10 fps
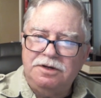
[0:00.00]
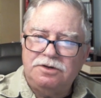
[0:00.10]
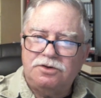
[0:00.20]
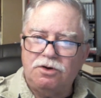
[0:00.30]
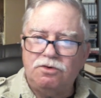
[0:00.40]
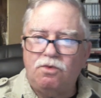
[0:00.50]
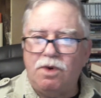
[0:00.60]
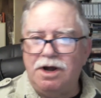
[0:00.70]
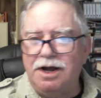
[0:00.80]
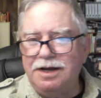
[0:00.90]
Total
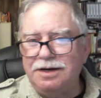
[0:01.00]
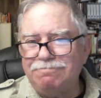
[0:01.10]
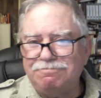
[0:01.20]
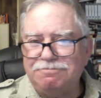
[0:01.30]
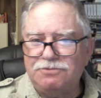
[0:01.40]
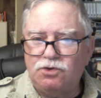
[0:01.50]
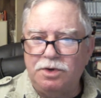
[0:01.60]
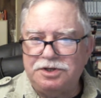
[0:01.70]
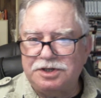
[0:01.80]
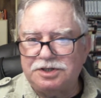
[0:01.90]
Wine,
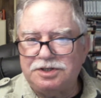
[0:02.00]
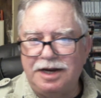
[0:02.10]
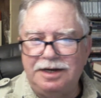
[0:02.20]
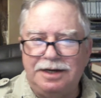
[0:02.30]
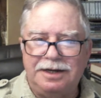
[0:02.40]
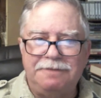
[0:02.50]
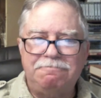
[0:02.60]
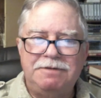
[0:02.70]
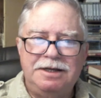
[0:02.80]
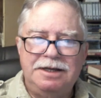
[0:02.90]
$26.99.
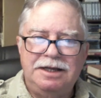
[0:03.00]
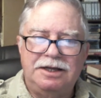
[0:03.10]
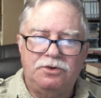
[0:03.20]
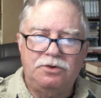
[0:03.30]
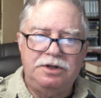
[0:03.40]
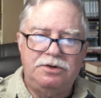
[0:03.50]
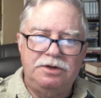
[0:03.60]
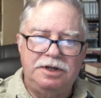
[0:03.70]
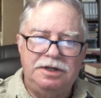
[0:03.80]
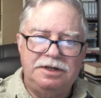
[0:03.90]
Goody
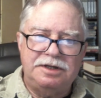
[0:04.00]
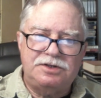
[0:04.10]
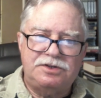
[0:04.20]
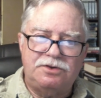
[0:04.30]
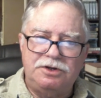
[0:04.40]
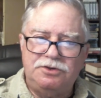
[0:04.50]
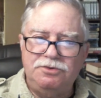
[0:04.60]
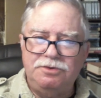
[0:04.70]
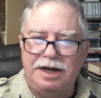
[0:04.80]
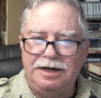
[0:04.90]
Goody, it's $32.99.